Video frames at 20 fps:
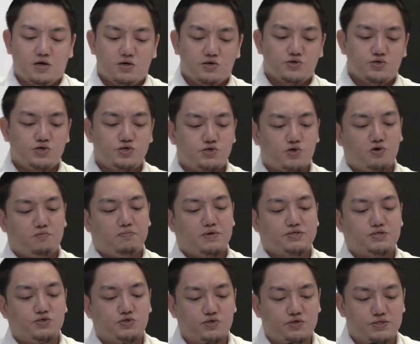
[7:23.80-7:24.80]
She showed
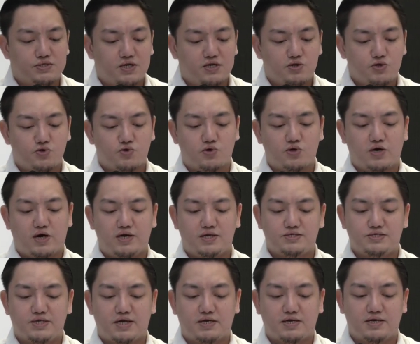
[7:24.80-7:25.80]
messages sent to her at
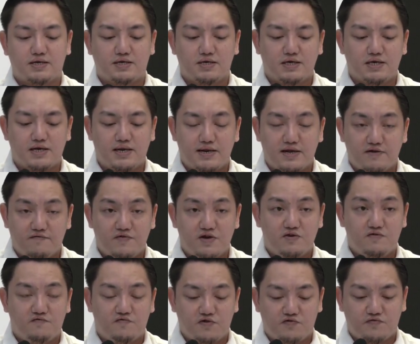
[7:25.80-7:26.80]
exactly
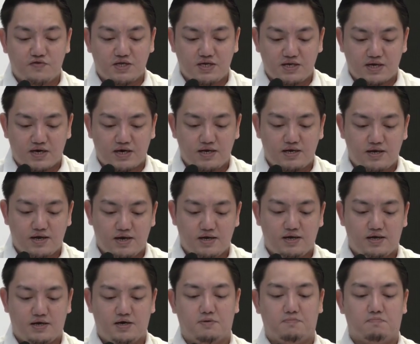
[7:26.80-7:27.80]
11:59
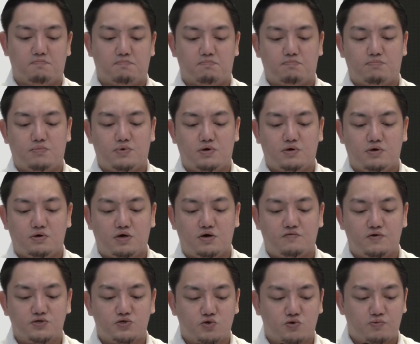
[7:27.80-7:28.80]
a.m. of
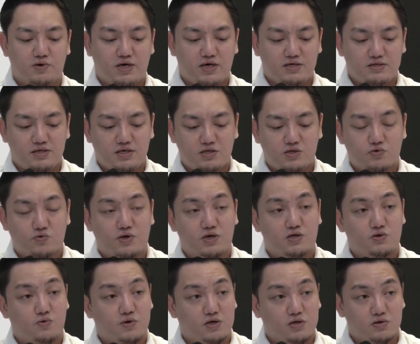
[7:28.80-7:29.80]
October 18,
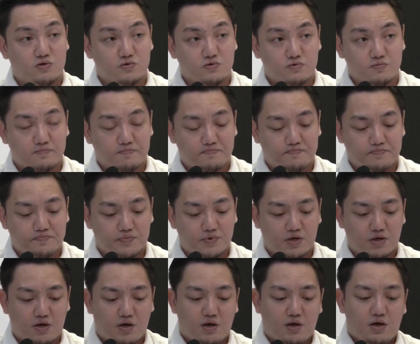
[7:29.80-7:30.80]
2022.
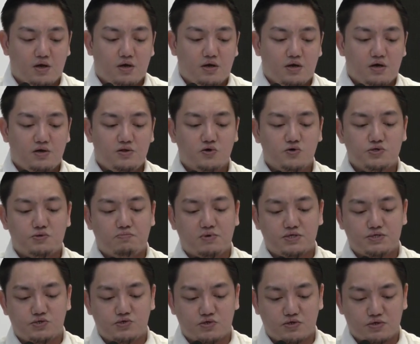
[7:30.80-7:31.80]
In those
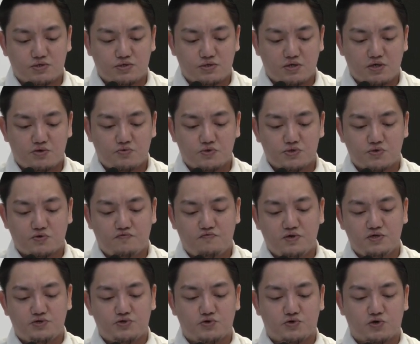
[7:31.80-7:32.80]
messages, it was
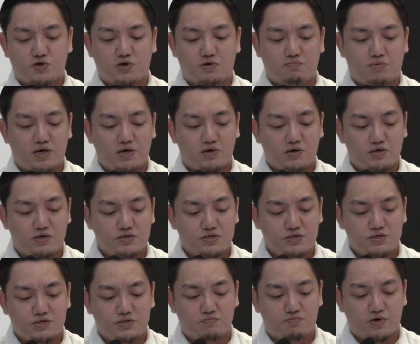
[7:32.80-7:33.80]
revealed to her by her
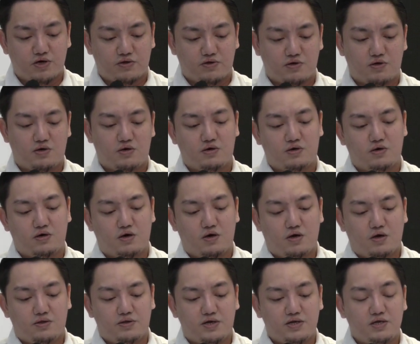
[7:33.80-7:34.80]
deceased brother
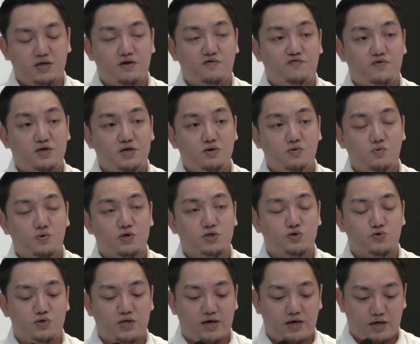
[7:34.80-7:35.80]
that if he were
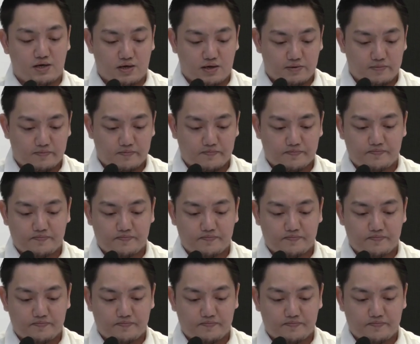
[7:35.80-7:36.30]
to die,